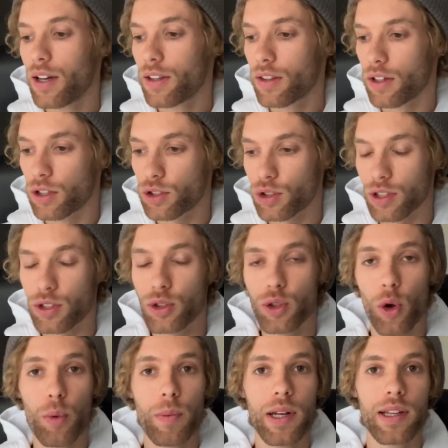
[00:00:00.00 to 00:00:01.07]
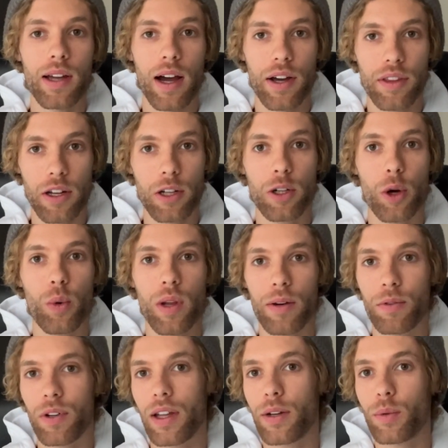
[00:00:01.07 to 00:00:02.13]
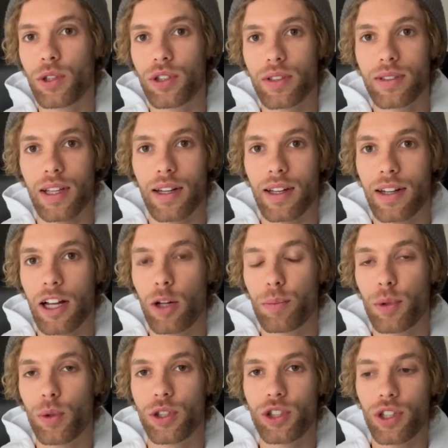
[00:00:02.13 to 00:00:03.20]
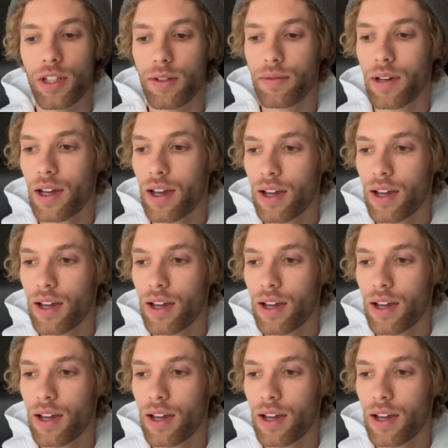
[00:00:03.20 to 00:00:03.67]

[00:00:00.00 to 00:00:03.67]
There's just so many other low-level languages that can help you achieve